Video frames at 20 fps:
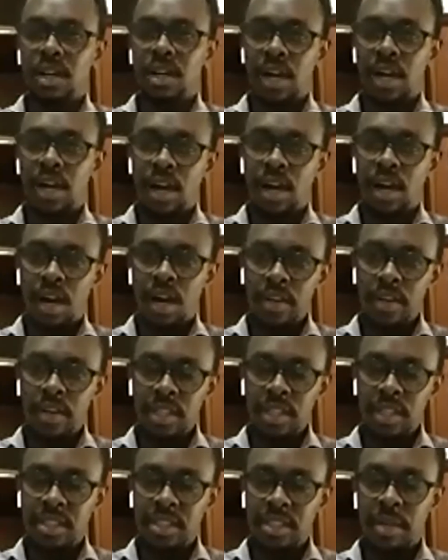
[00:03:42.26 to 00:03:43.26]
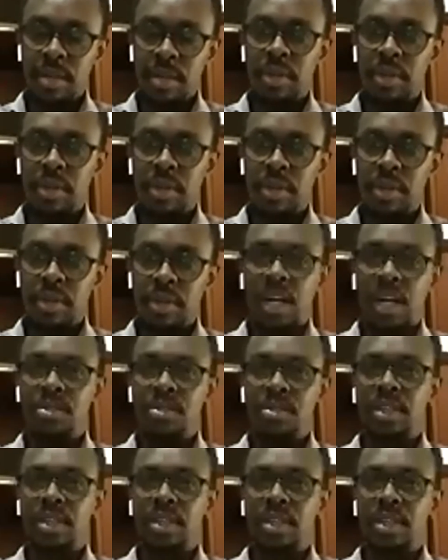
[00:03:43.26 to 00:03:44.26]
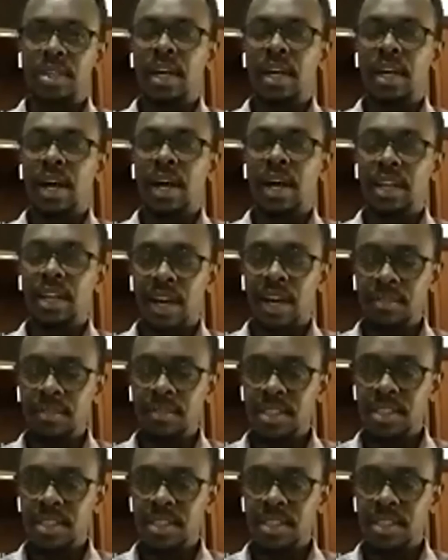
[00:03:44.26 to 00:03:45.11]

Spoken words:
are in the same country and have the same